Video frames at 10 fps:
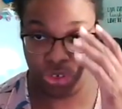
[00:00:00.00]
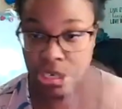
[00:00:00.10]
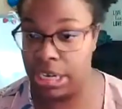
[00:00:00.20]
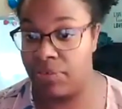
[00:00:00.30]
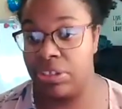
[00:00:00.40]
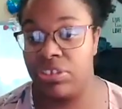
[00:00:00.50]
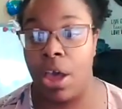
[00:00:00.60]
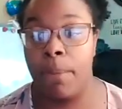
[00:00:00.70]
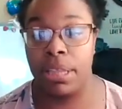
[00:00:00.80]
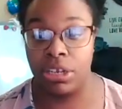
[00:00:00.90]
She didn't even
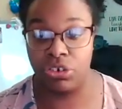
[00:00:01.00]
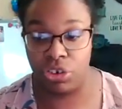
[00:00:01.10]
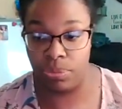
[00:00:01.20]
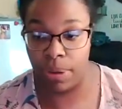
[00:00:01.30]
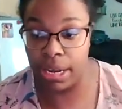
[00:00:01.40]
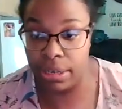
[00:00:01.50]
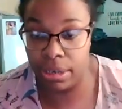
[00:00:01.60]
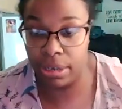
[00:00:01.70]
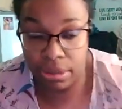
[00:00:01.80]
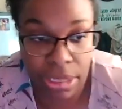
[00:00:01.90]
tell me that she read
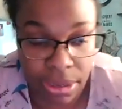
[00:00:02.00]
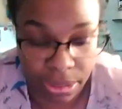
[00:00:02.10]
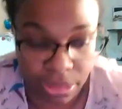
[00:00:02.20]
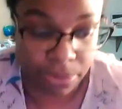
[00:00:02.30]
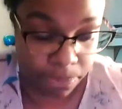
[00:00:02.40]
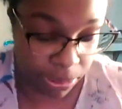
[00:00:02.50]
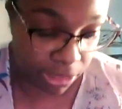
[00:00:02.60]
the the,